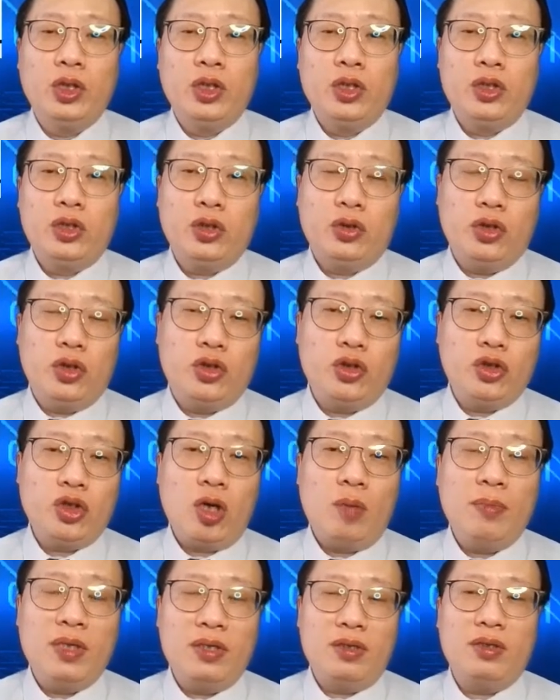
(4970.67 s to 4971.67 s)
So the
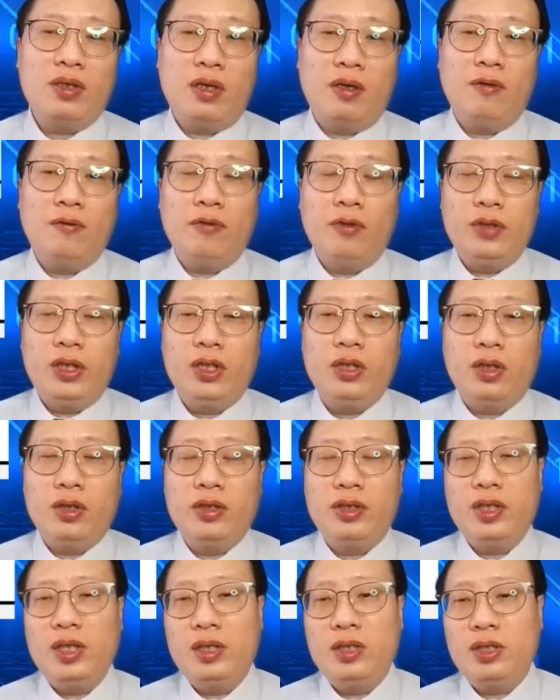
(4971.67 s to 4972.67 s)
SOM itself only
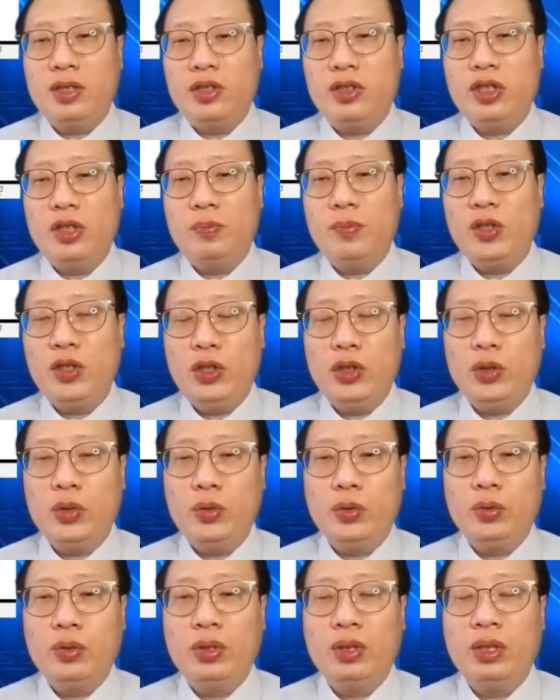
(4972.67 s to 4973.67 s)
contains the
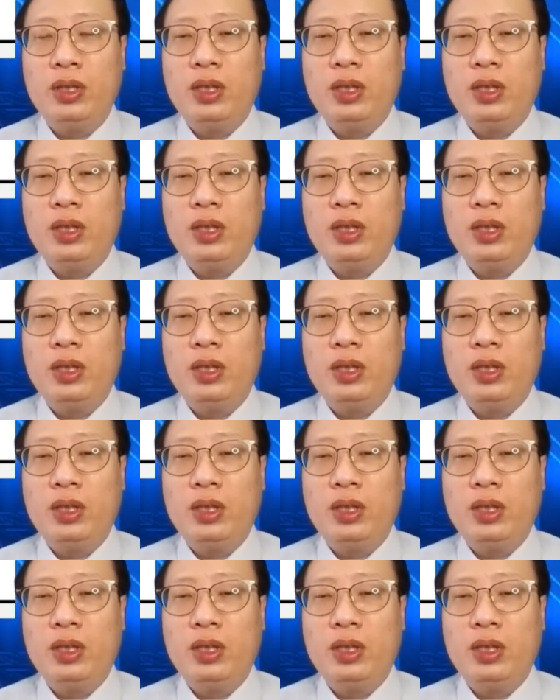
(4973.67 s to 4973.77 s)
CPU,